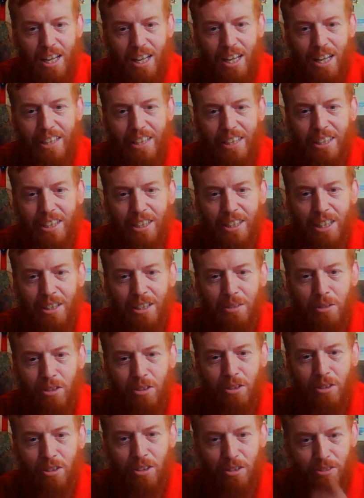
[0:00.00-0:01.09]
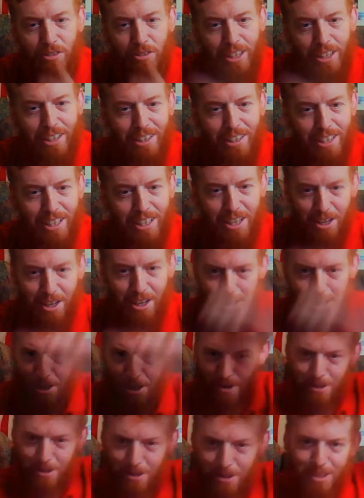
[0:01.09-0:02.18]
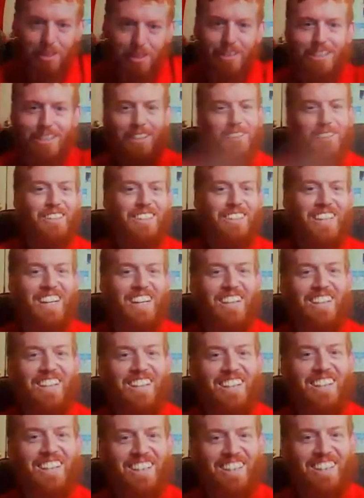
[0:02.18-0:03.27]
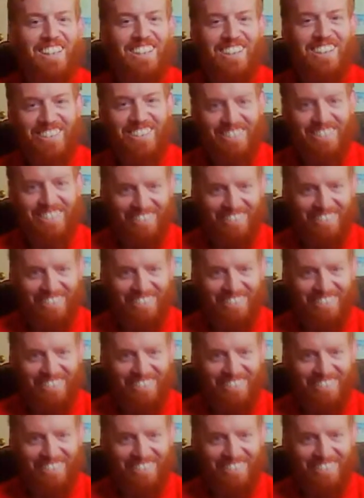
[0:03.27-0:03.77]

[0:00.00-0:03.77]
exit thing. Always come back to Louisiana.